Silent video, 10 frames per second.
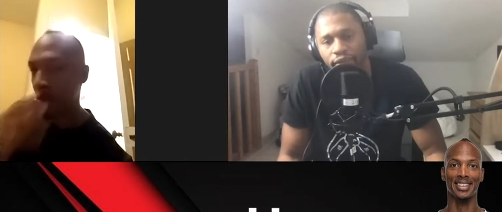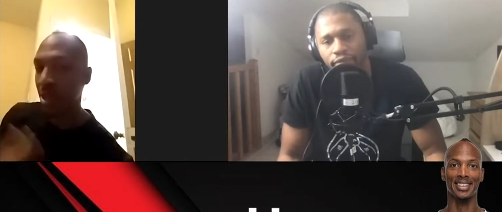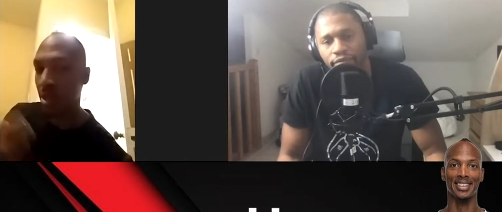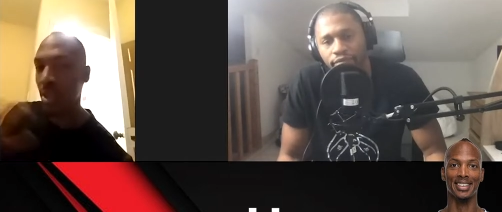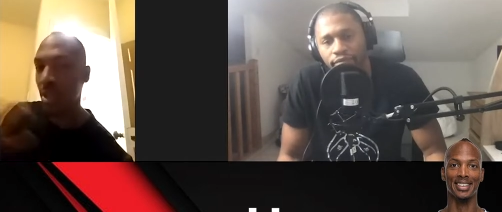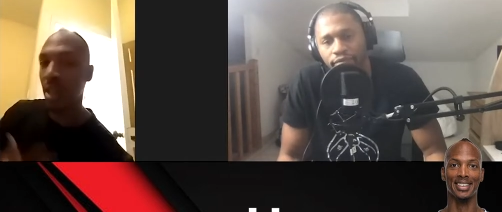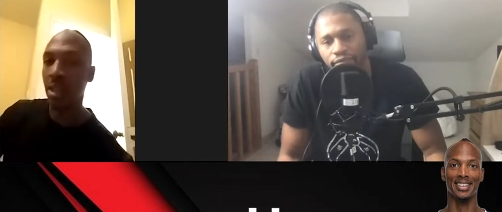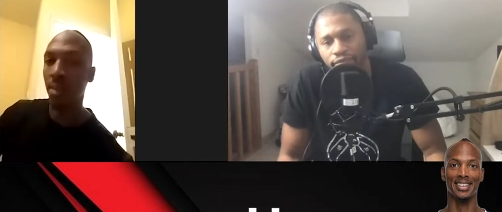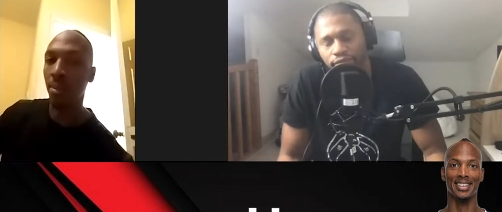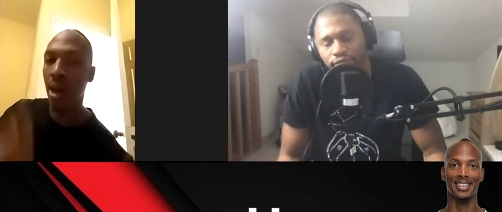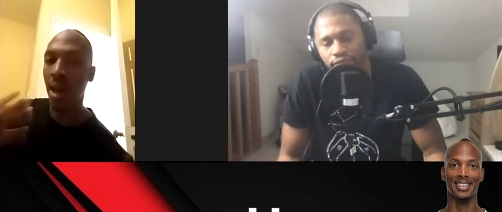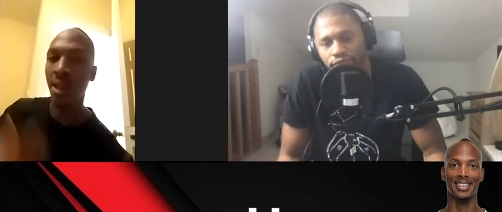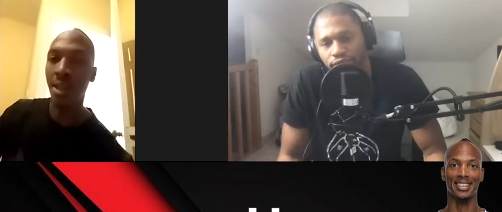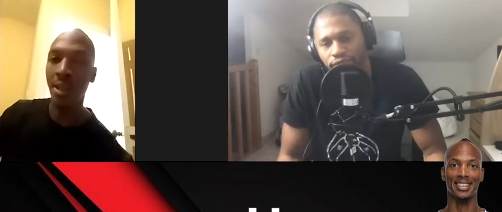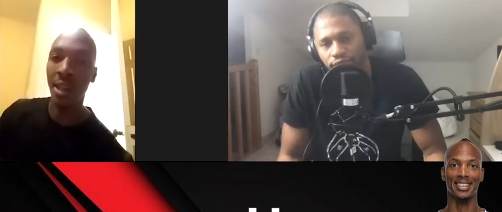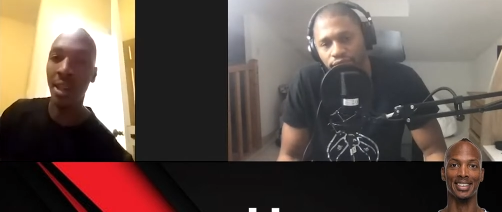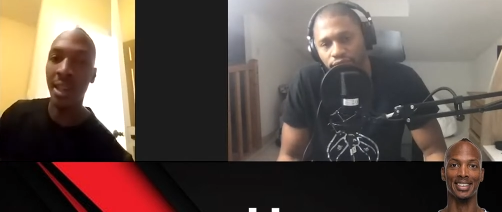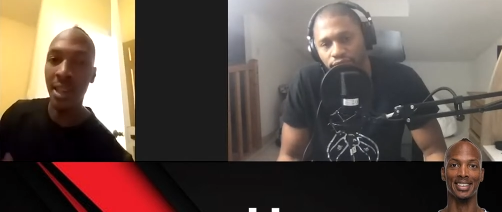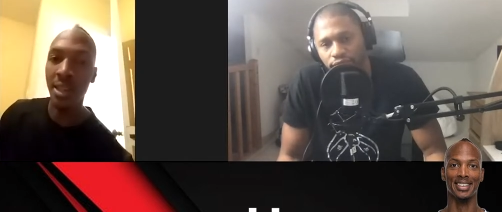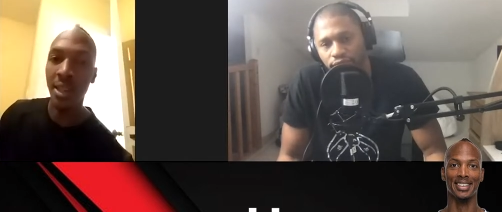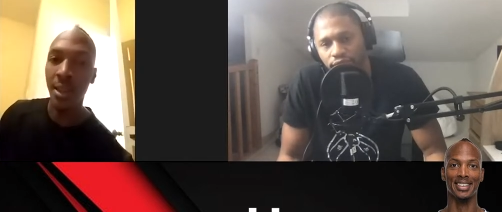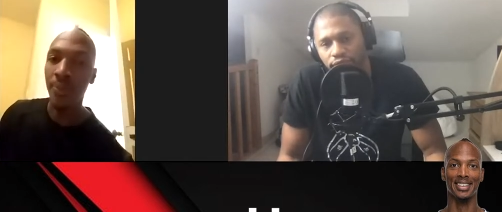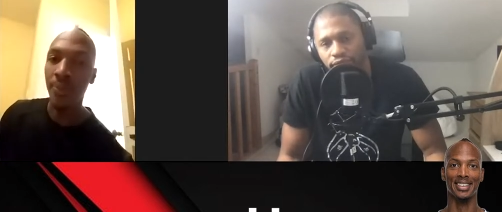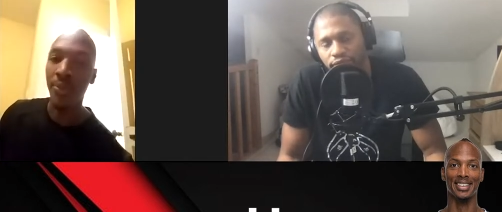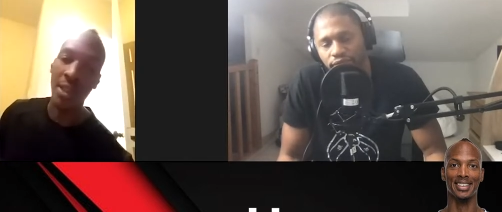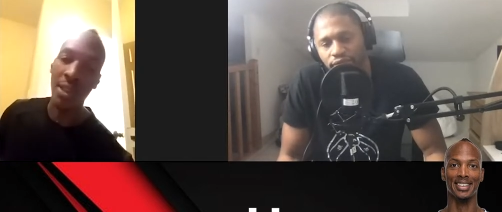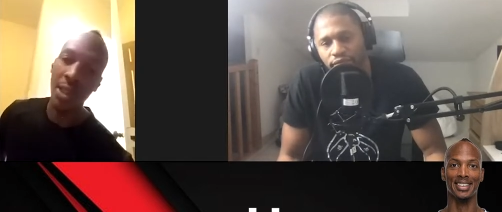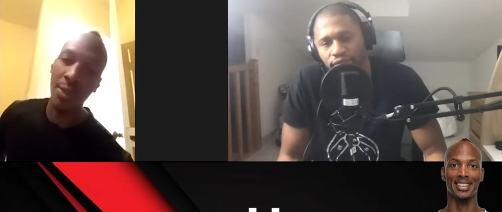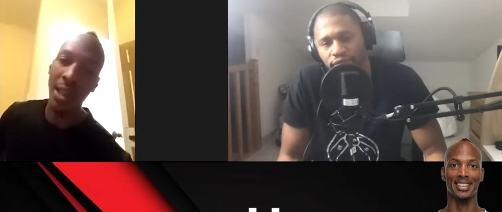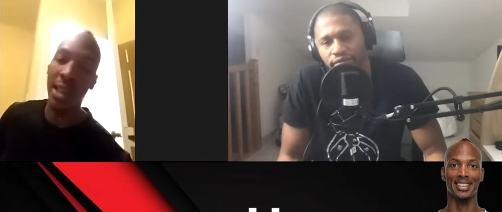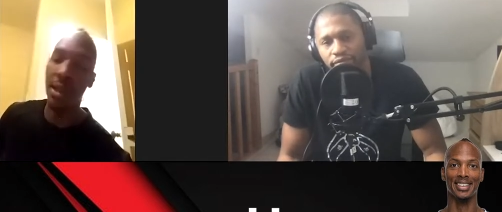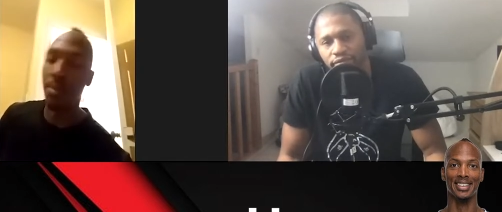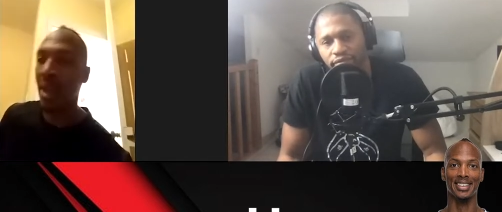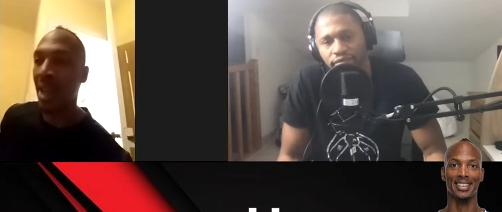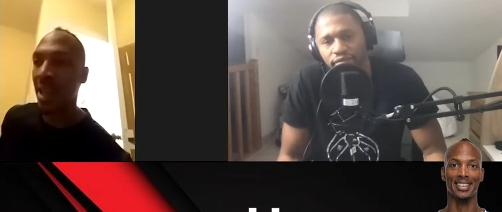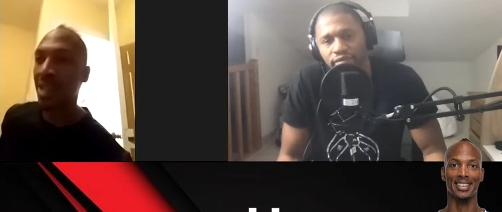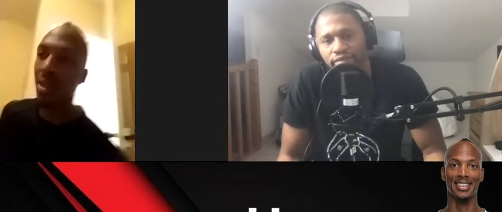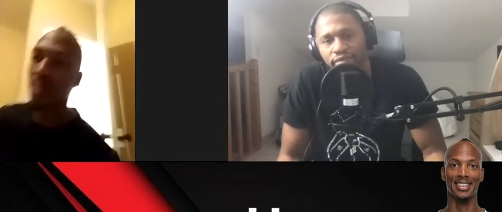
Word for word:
Speaker 1: But sometimes the body, the legs, stuff like that, back,